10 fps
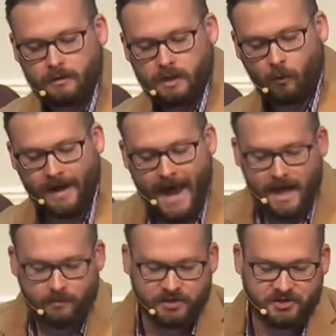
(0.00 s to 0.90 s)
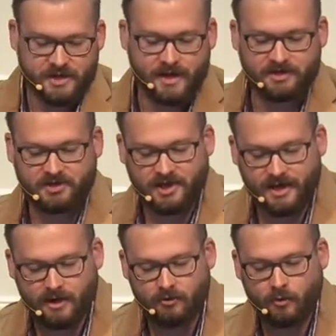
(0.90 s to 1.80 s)
And when Adam sinned, sin
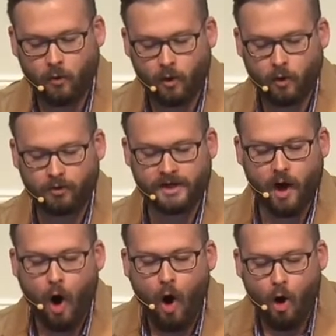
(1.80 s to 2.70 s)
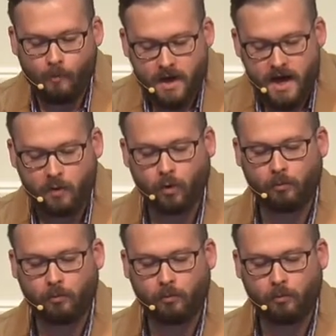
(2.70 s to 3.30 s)
entered the world, and all men were